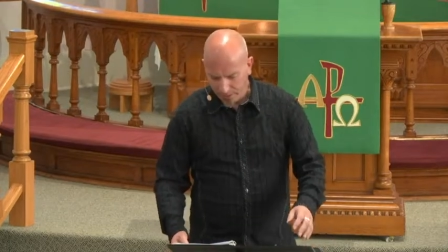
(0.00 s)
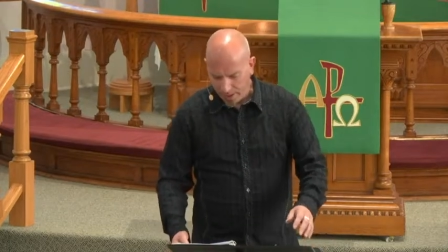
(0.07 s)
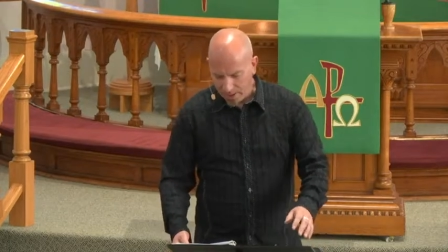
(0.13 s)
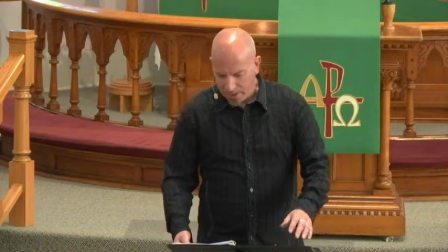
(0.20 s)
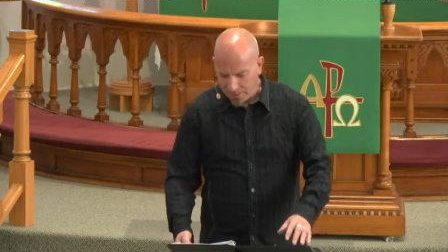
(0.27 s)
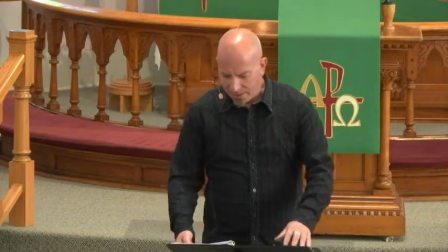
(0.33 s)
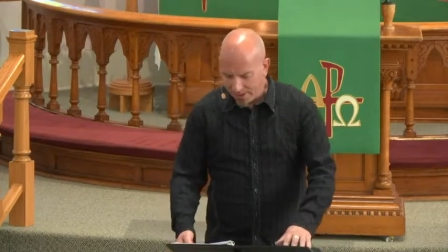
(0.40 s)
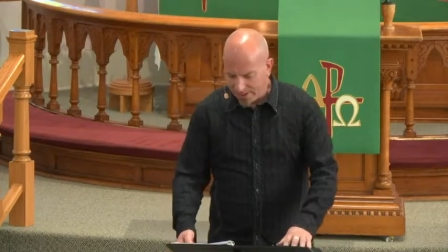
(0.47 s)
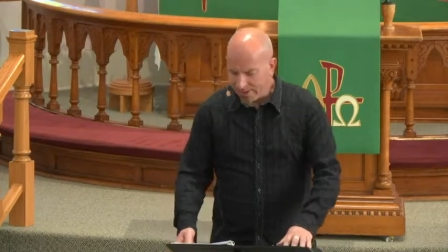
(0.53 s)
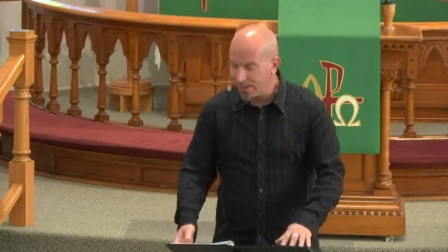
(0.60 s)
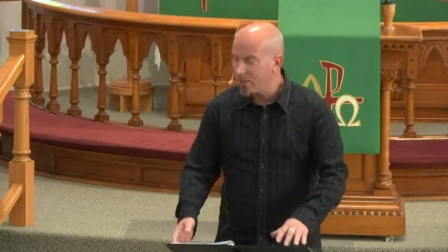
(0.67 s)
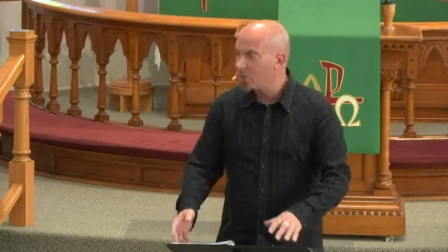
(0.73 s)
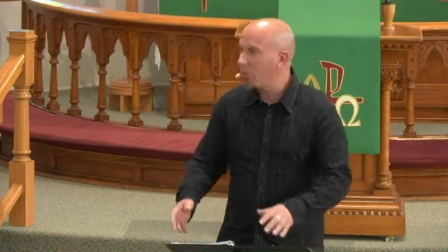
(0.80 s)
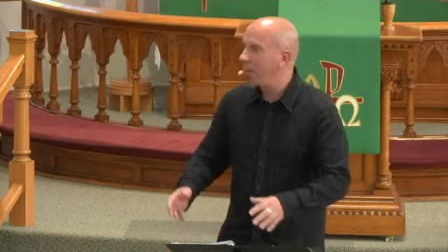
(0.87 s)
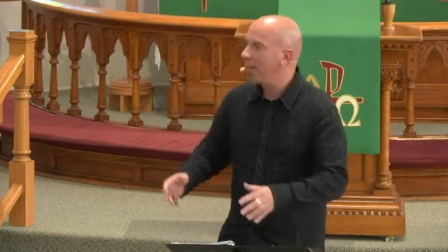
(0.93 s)
It's been
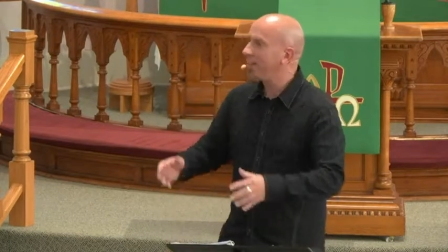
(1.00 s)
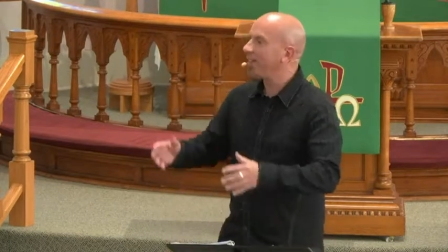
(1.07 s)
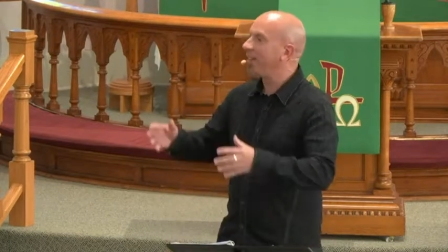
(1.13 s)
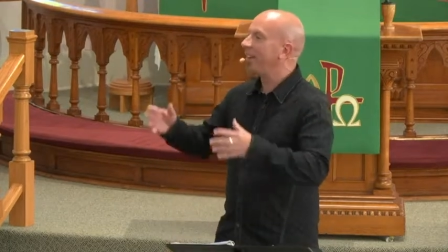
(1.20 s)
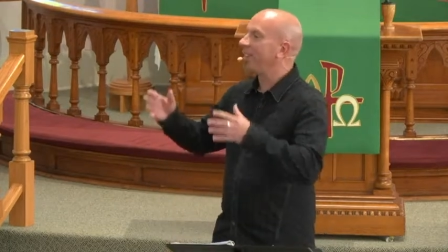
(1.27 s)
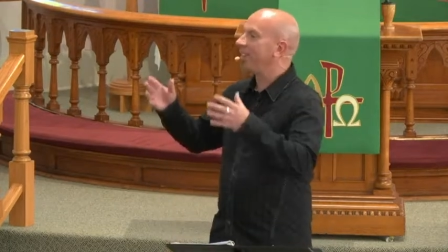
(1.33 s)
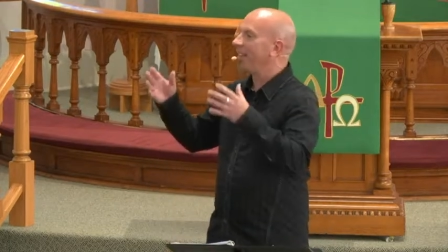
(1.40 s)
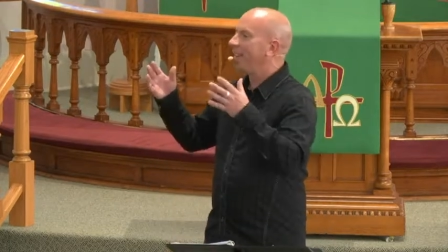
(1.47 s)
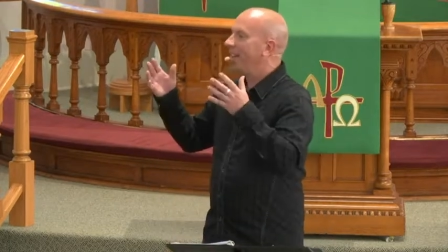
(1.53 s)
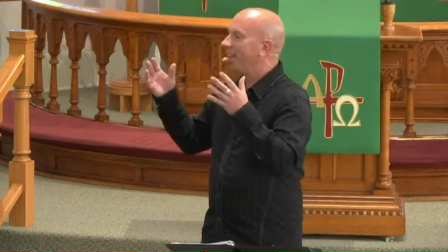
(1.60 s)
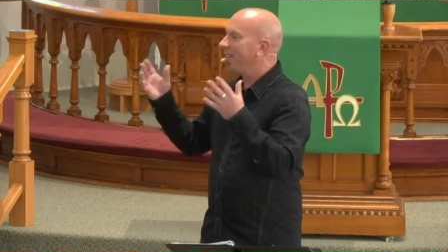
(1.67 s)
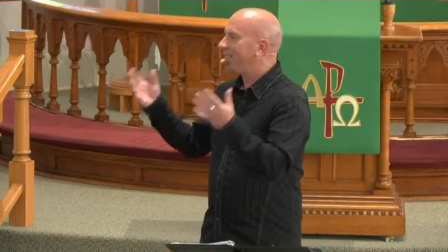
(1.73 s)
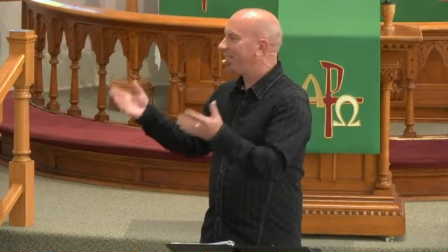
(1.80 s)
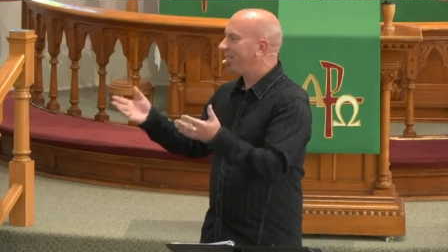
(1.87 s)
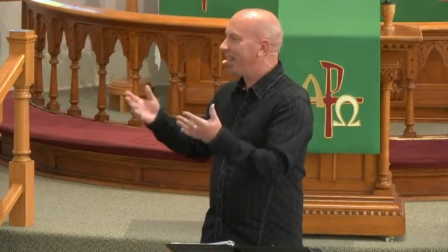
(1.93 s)
six weeks and it's
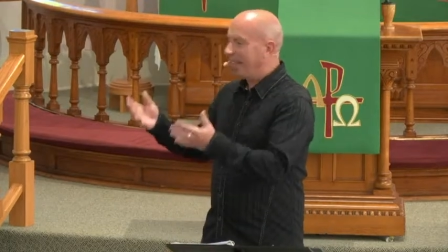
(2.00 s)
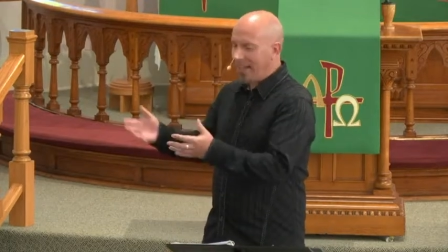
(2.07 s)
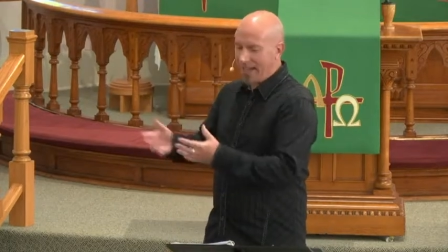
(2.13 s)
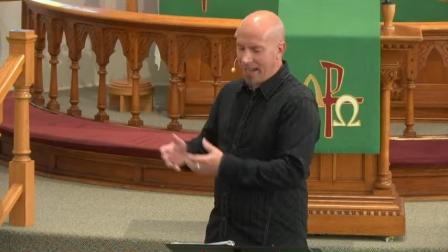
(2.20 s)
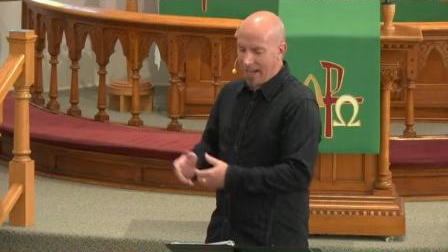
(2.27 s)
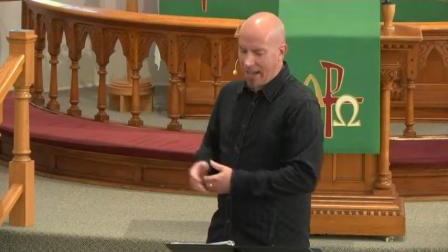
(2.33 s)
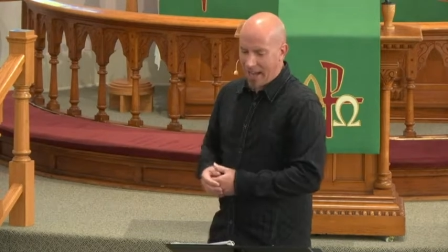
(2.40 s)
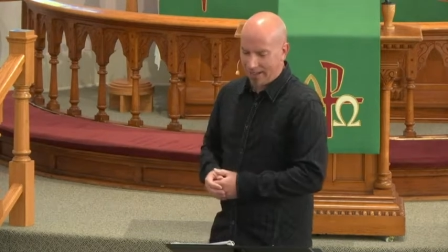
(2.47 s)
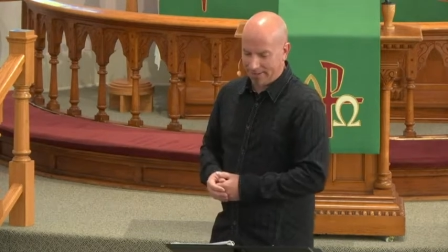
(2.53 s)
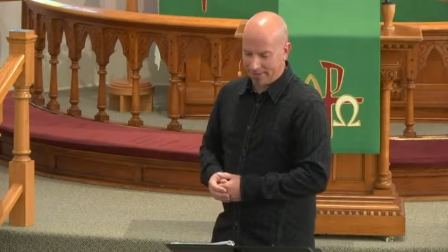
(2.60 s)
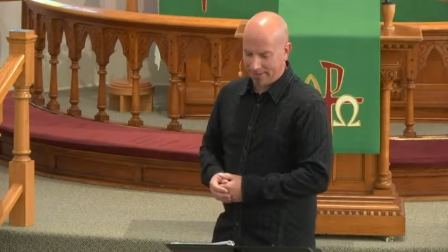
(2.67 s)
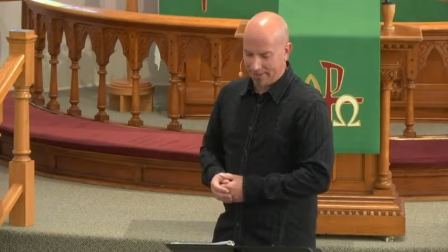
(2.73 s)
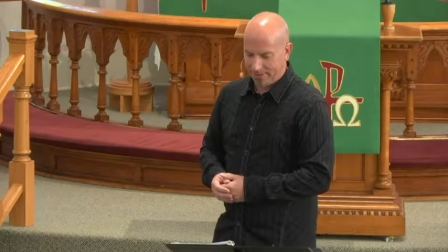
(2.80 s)
stinking hot.